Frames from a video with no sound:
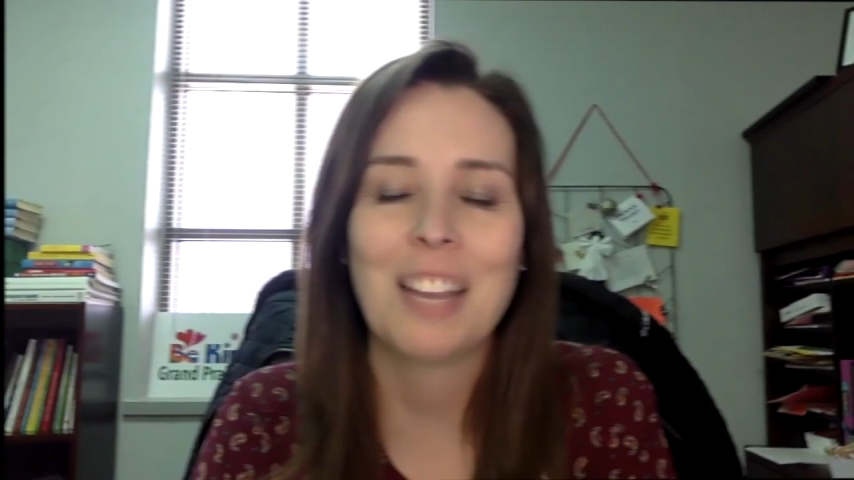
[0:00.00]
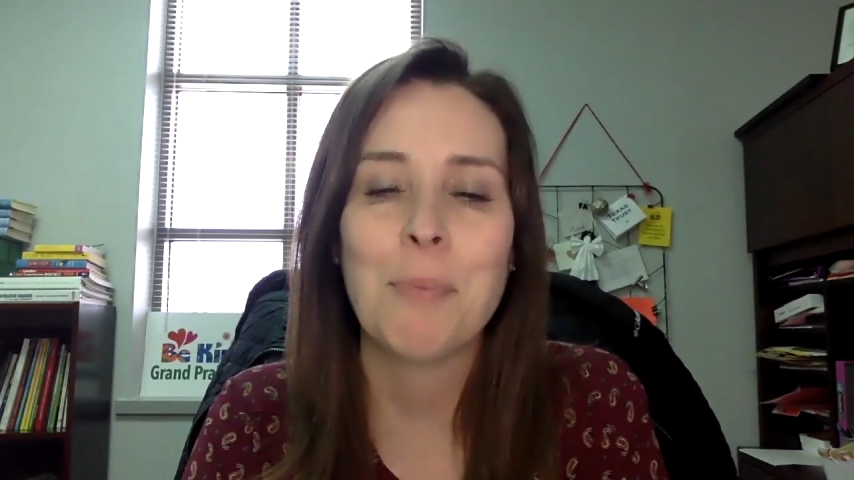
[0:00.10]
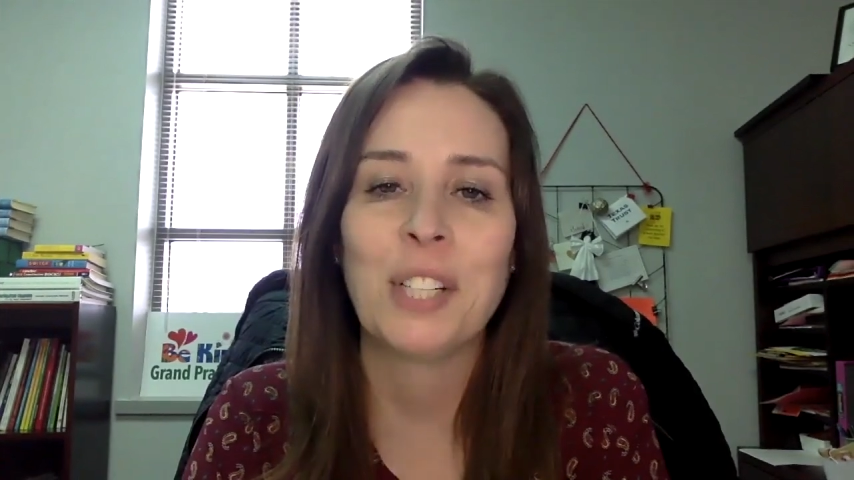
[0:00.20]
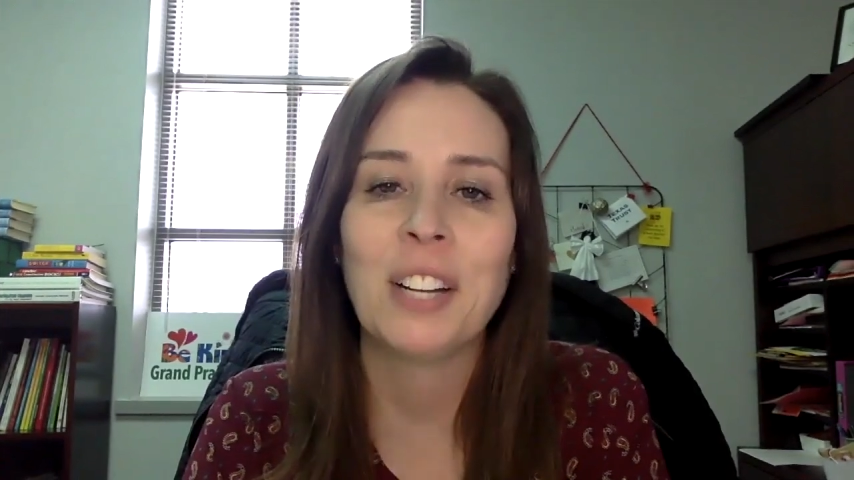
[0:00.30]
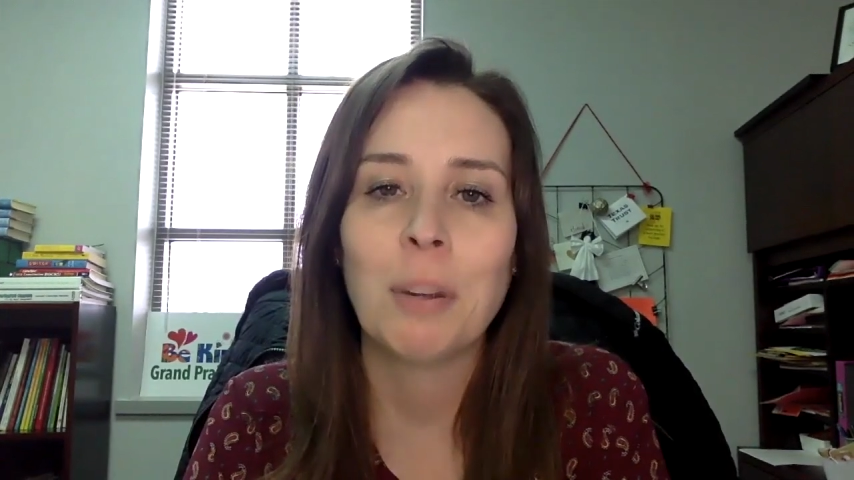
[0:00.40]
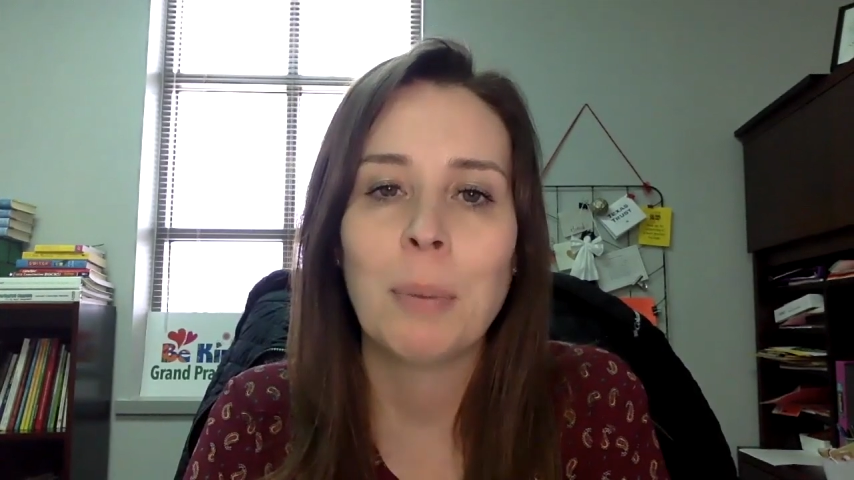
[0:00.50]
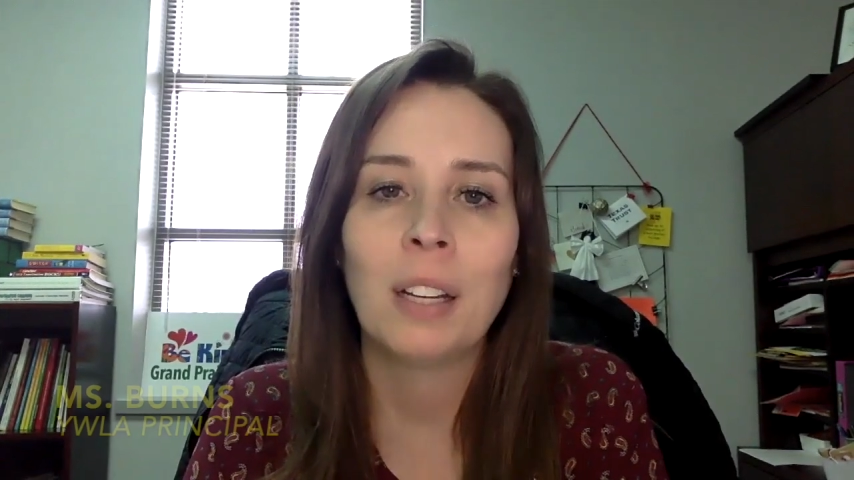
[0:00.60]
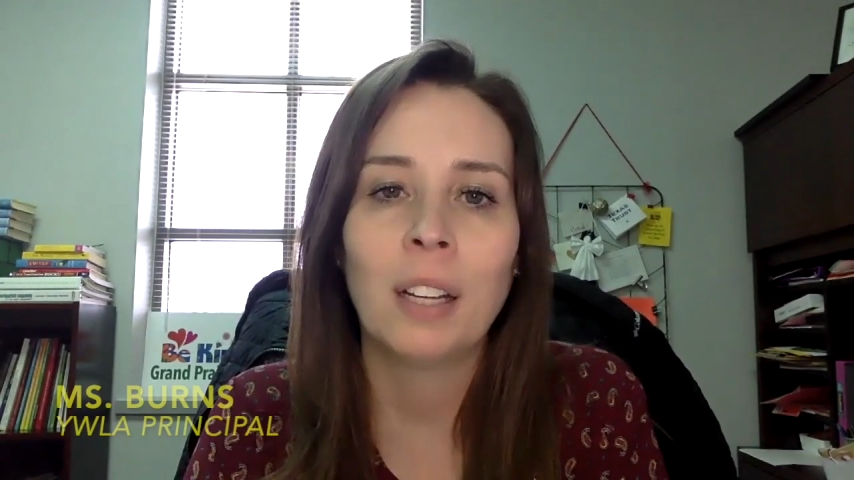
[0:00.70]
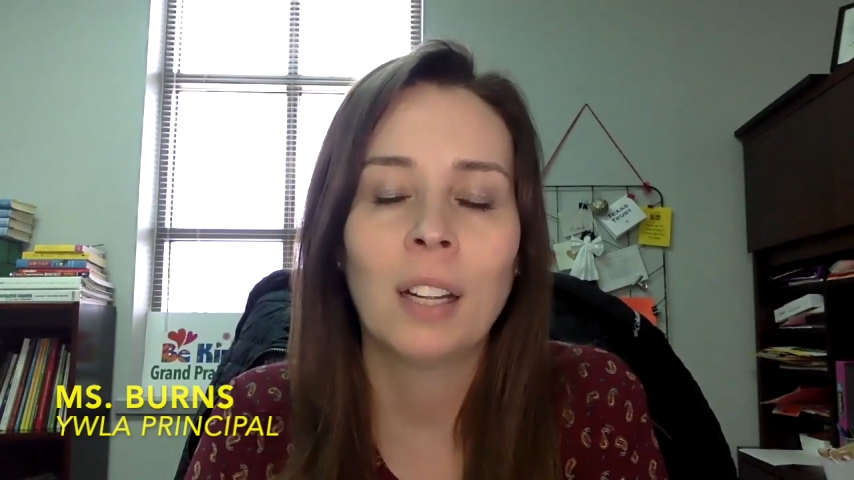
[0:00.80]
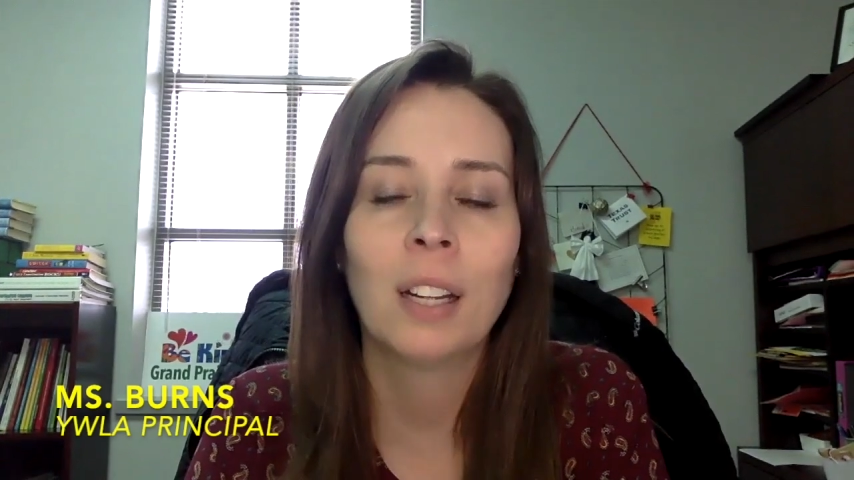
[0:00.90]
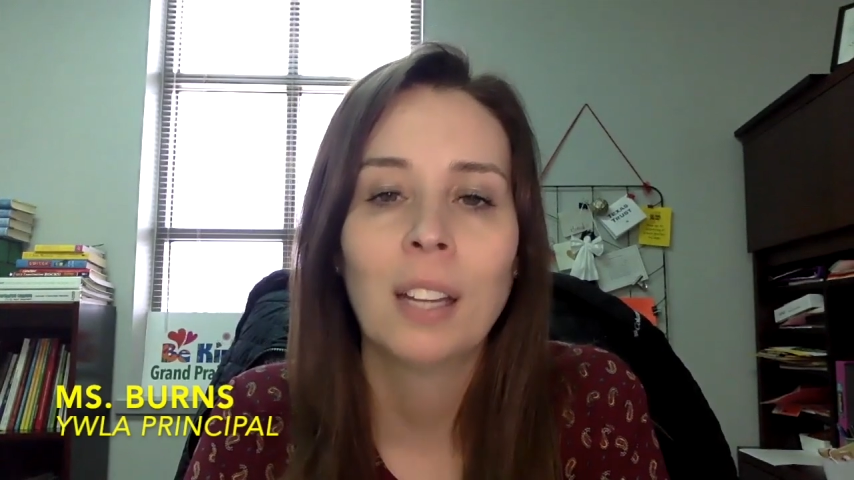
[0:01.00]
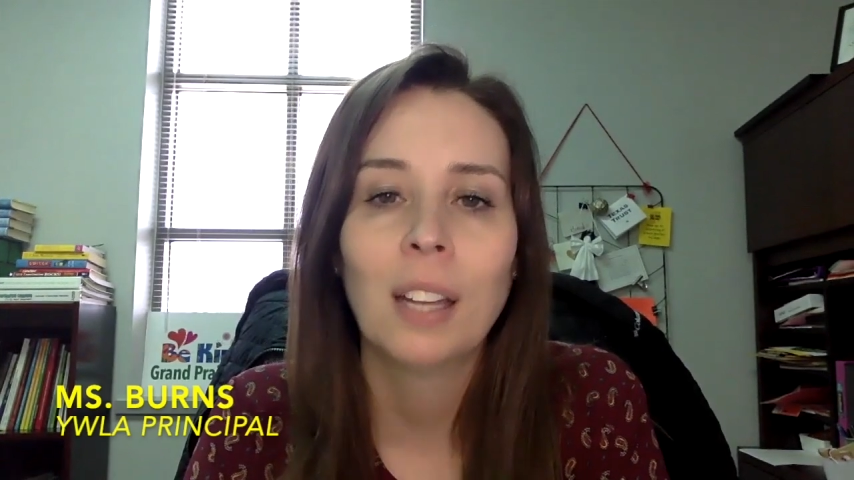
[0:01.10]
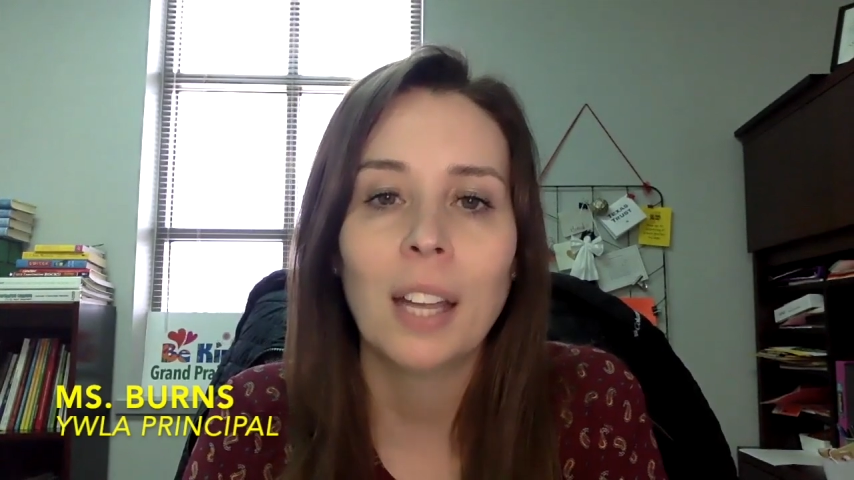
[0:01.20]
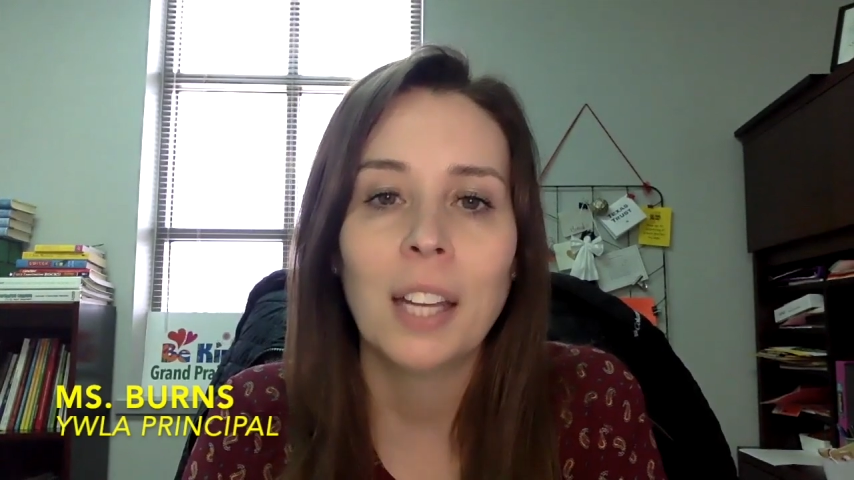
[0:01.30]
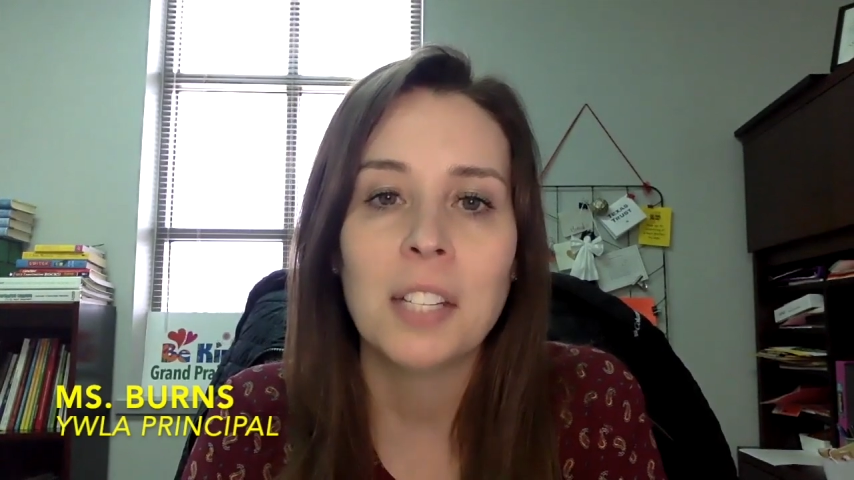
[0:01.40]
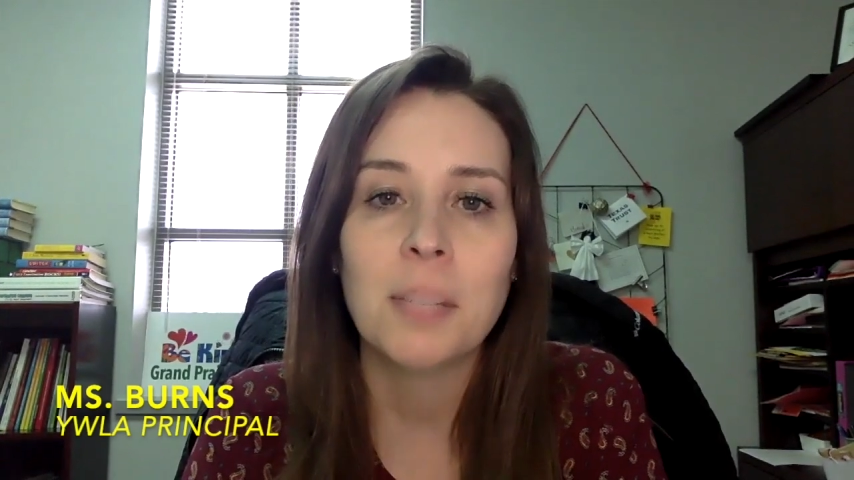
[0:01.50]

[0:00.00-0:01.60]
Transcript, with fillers: morning, everybody. It is